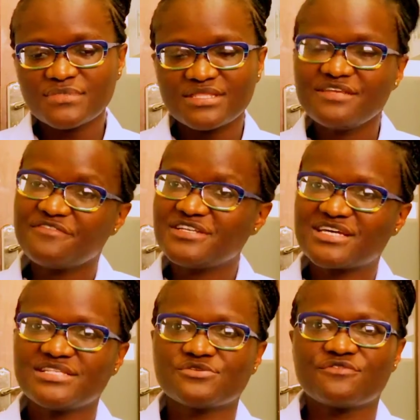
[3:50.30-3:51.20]
different
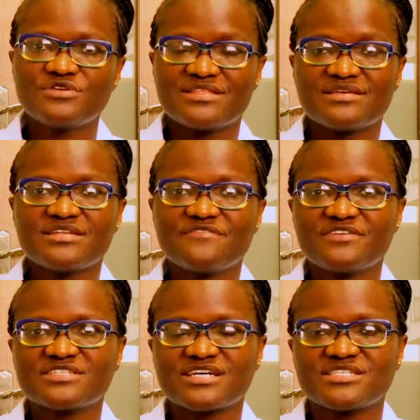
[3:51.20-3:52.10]
kinds of food and different
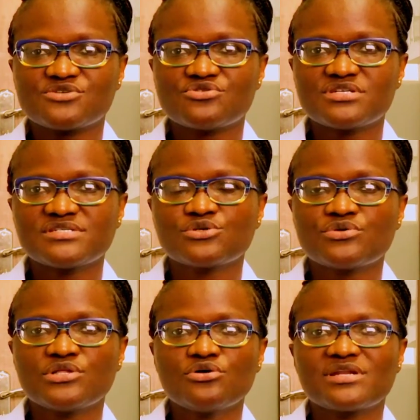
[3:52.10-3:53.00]
categories. So with
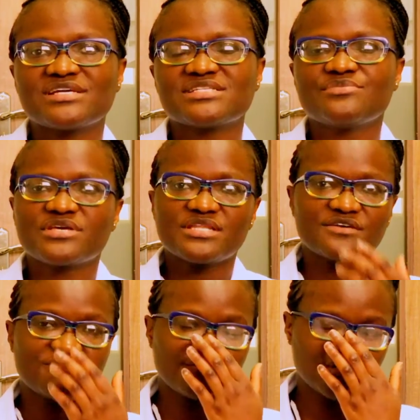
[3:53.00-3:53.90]
low glycemic
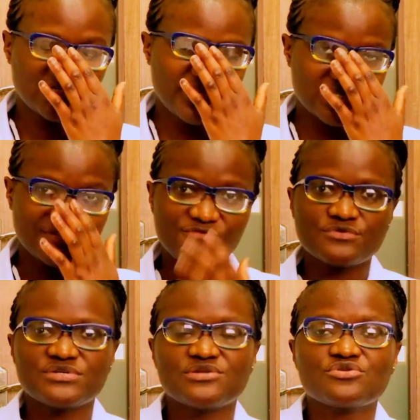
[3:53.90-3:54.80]
index foods,
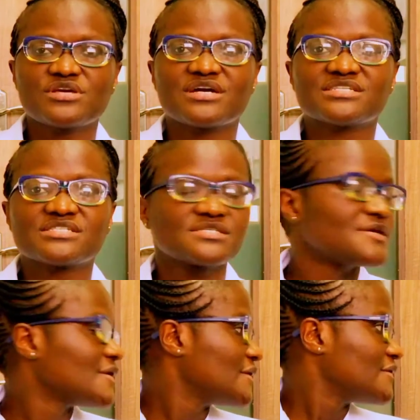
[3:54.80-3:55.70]
we're looking at
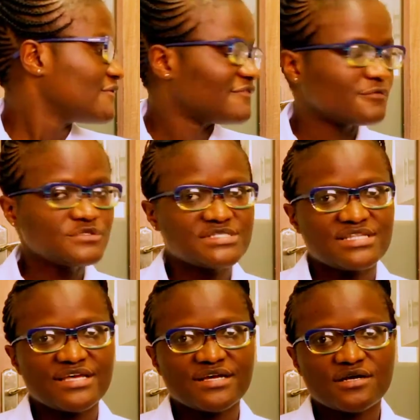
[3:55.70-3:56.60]
foods
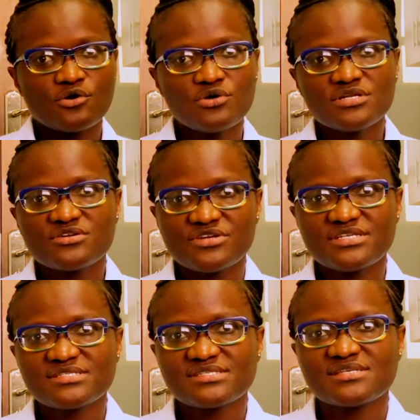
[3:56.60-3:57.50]
like whole
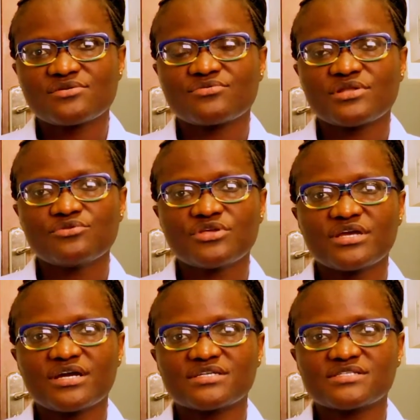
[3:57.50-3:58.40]
grains. We're looking
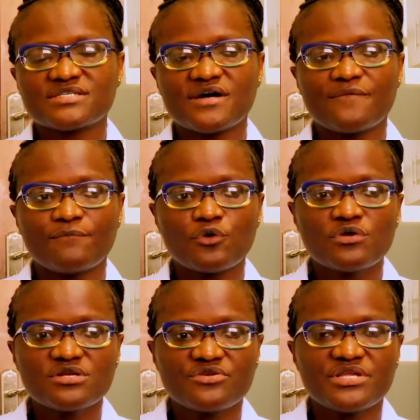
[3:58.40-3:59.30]
at whole
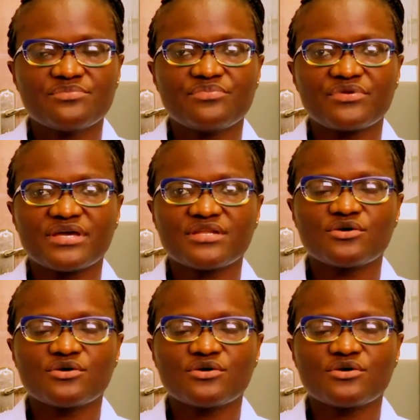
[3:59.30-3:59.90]
grain bread,